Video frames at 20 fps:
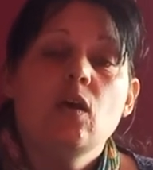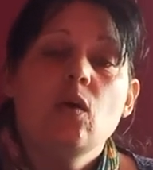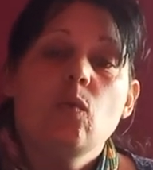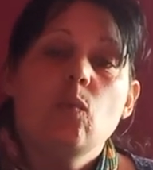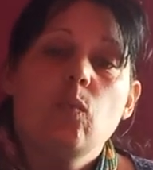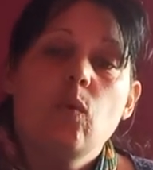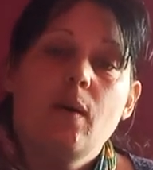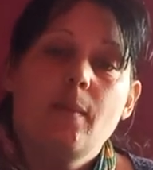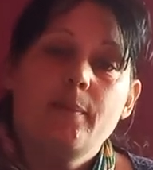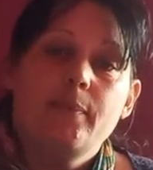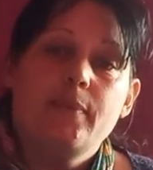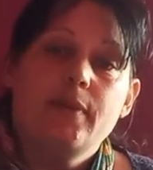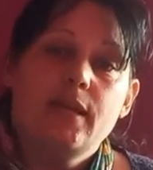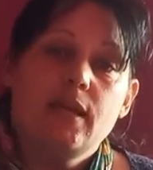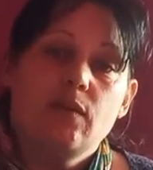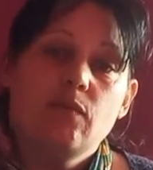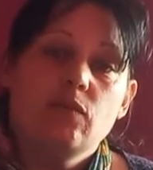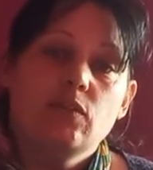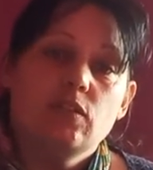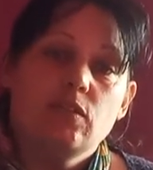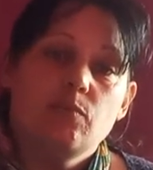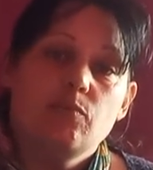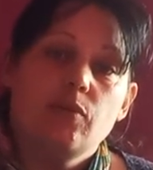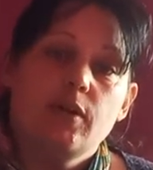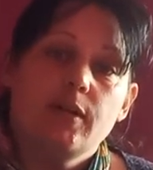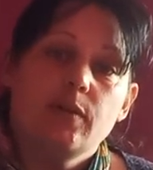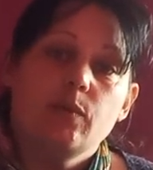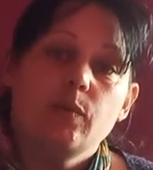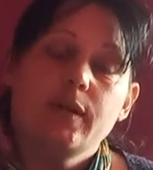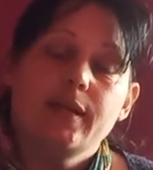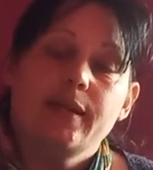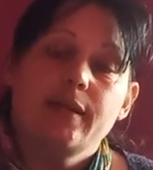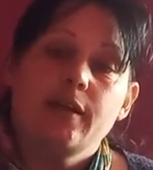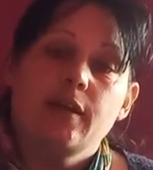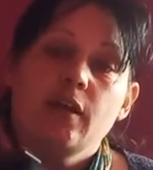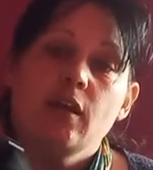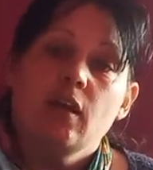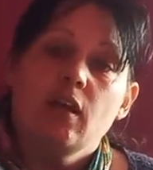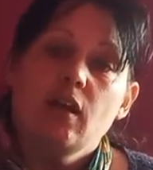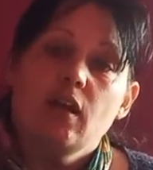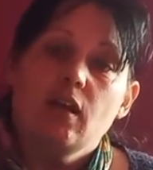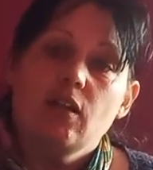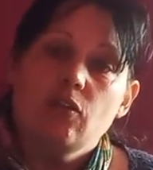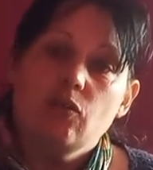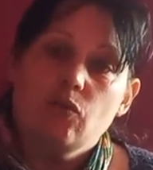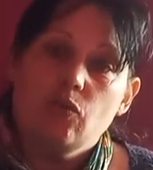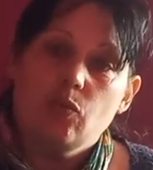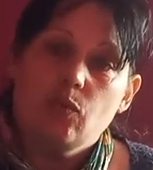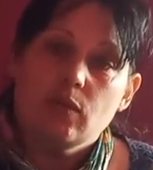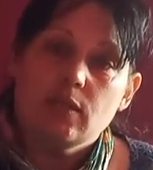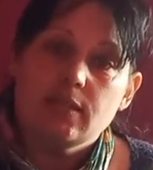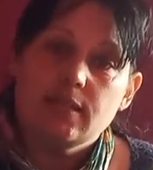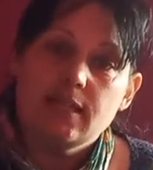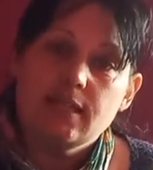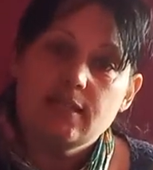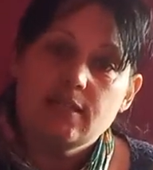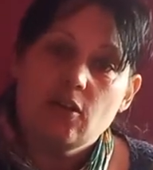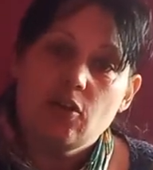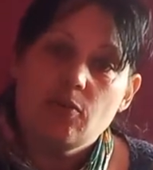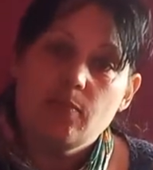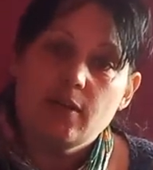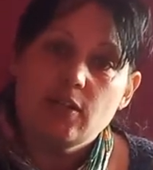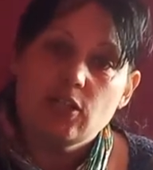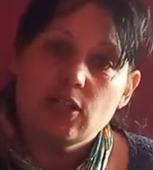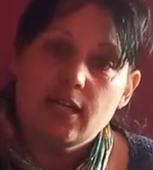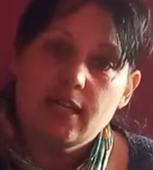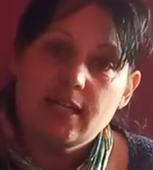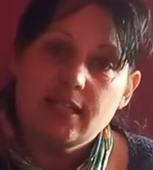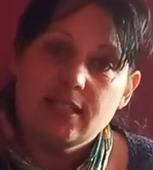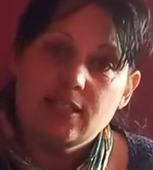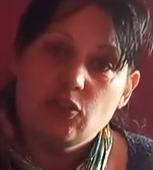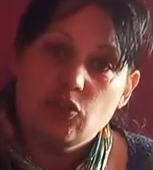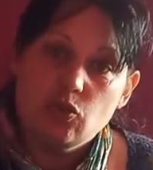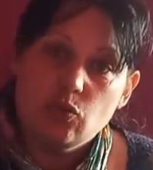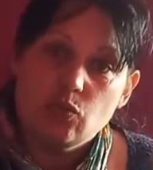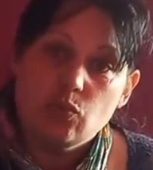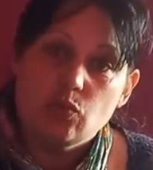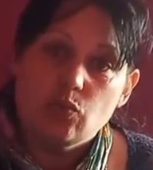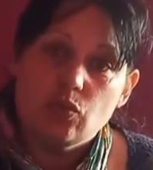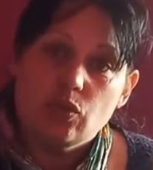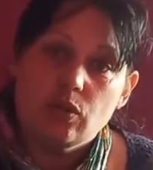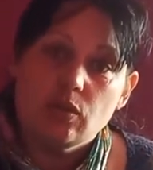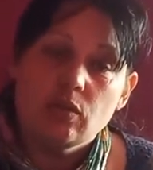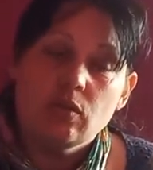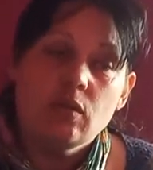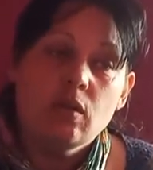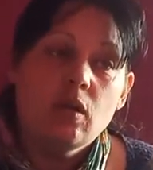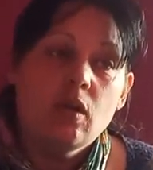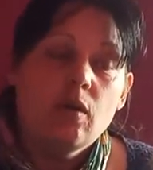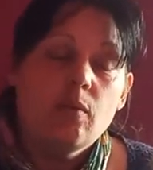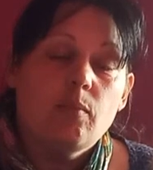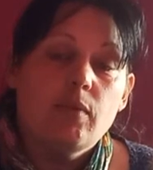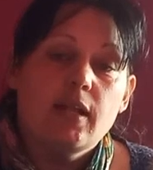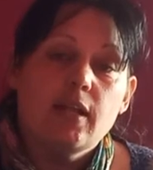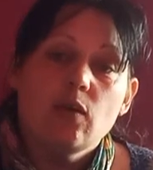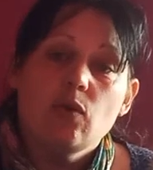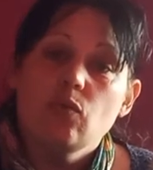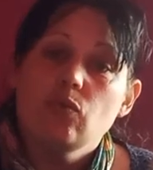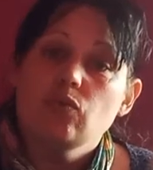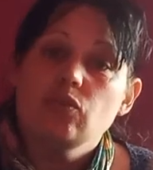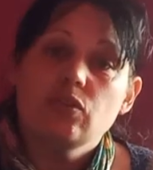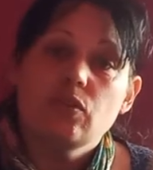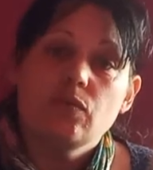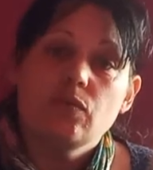one parent's a breadwinner and the other one stays home educates the children. But I also